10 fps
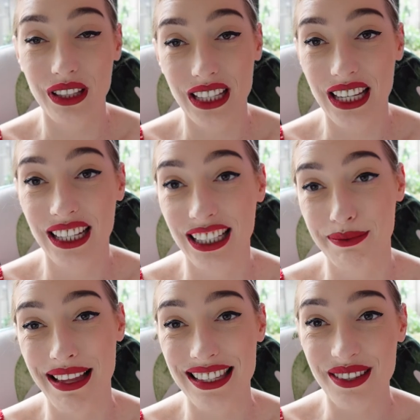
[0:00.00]
really
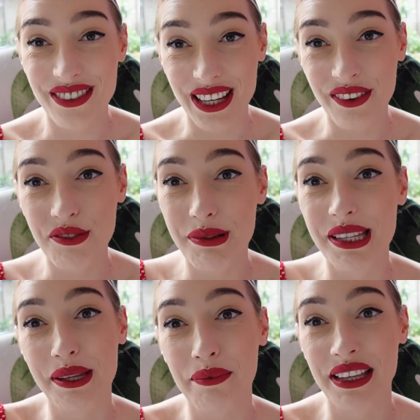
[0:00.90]
inexpensive gift,
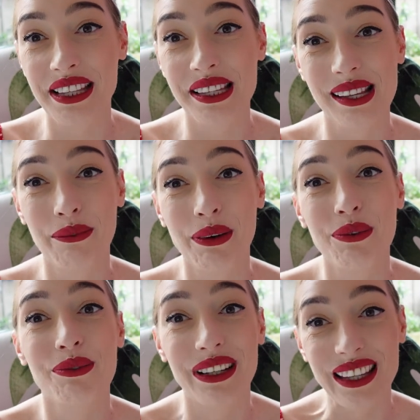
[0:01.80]
but something that someone
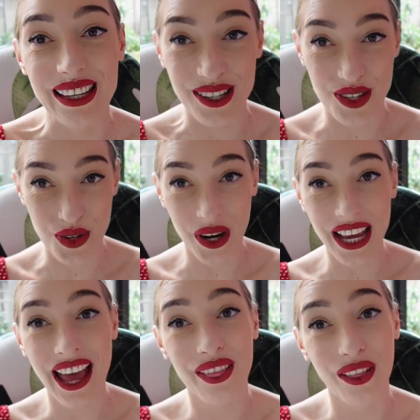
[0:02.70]
will really enjoy
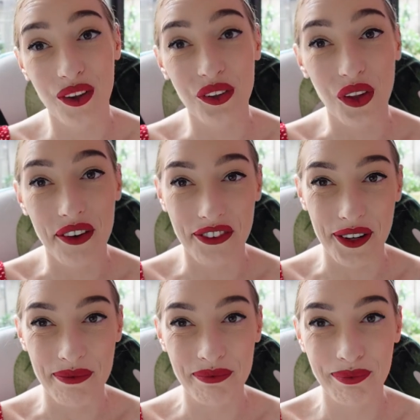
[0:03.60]
and learn a lot
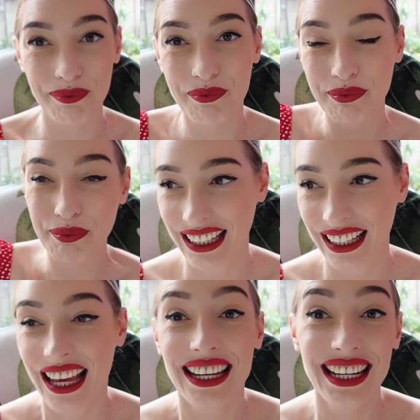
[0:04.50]
from.
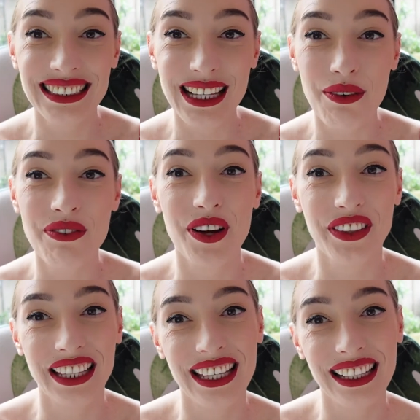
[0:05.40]
Next up, we've got
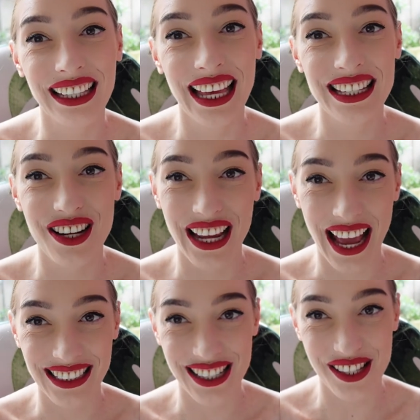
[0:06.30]
the Kikkerland
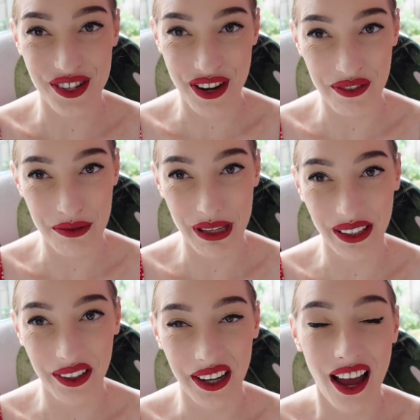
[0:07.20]
Cactus Travel
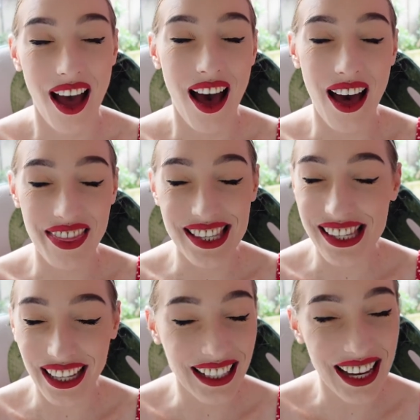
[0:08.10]
Pillow. The
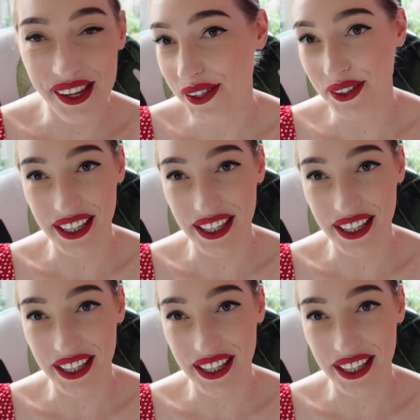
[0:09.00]
second I saw